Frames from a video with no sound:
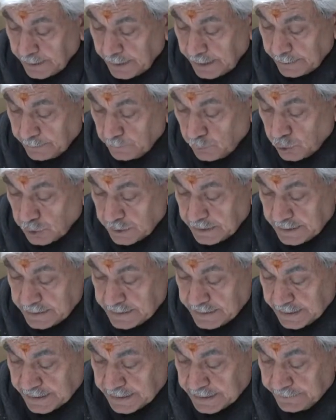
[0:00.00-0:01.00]
and more than
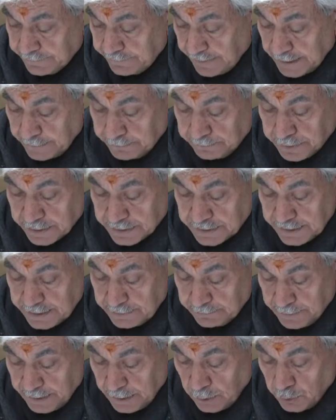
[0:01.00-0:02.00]

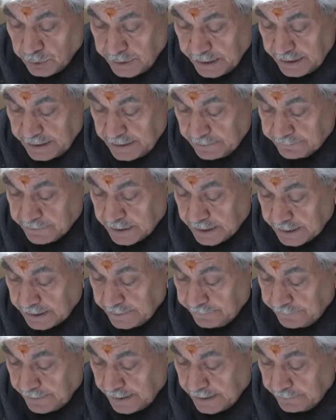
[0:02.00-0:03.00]
65% below the age of
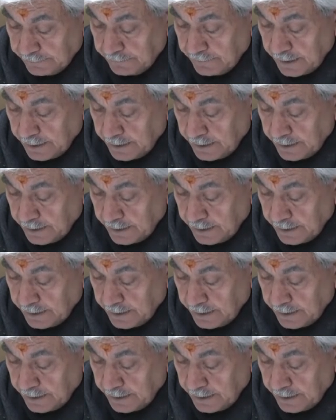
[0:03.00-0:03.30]
35,